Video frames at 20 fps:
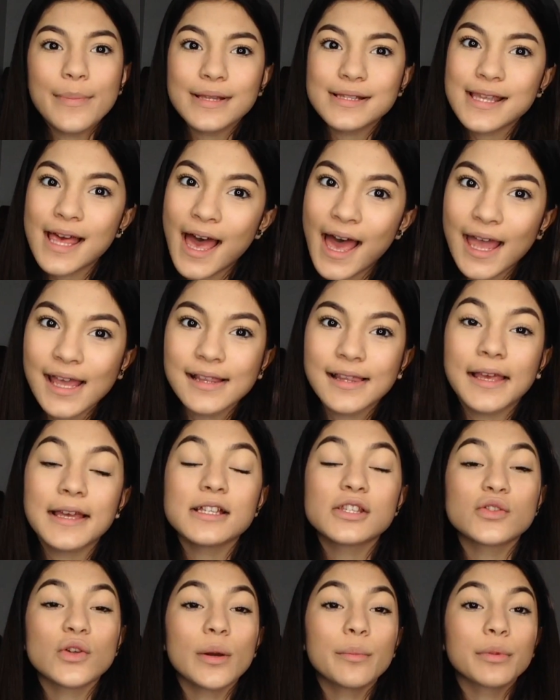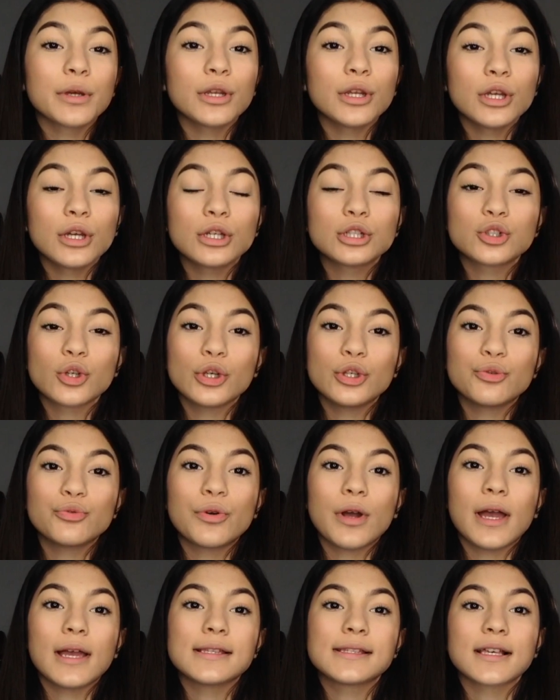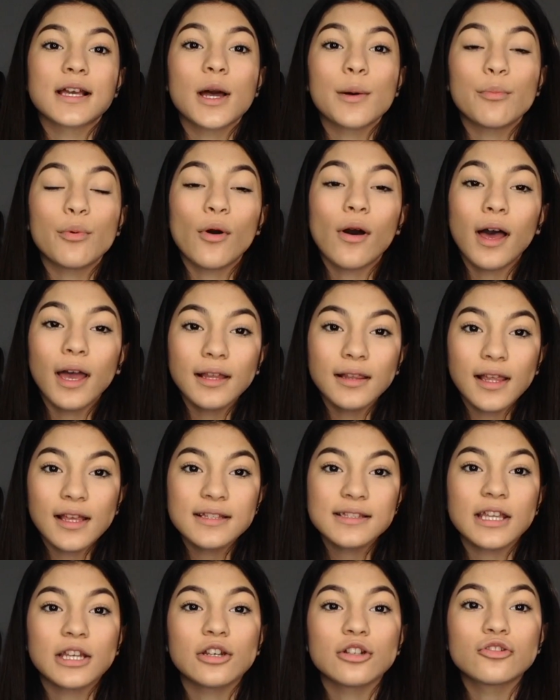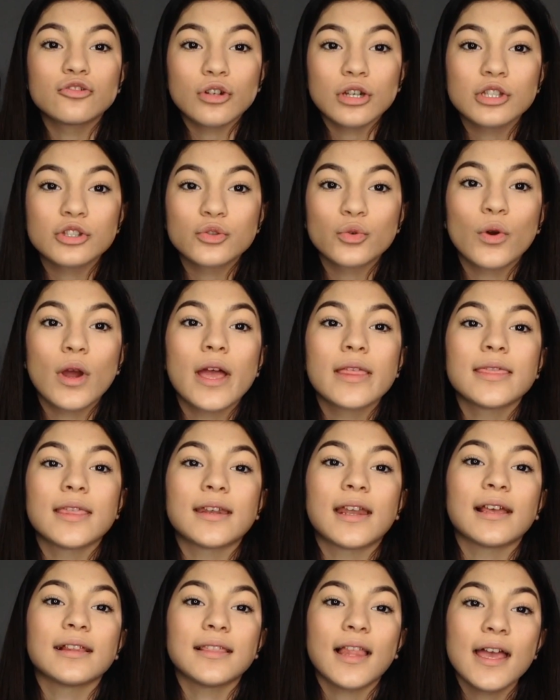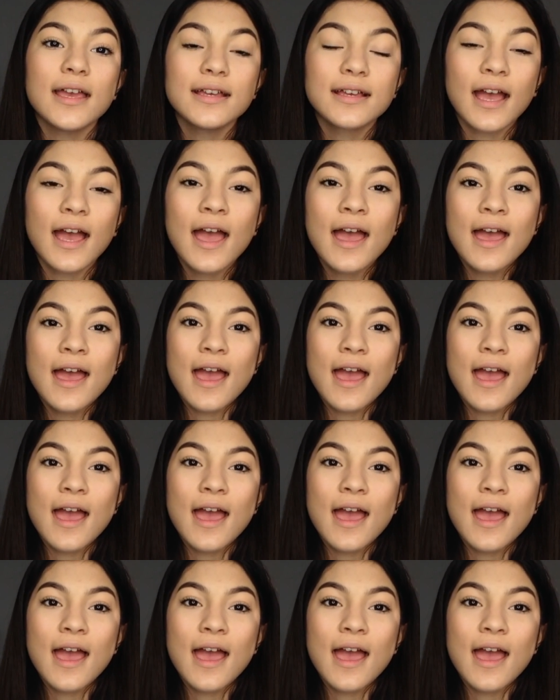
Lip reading: It's highlight. So I'm going to show you guys a couple highlights that are drugstore and that I like.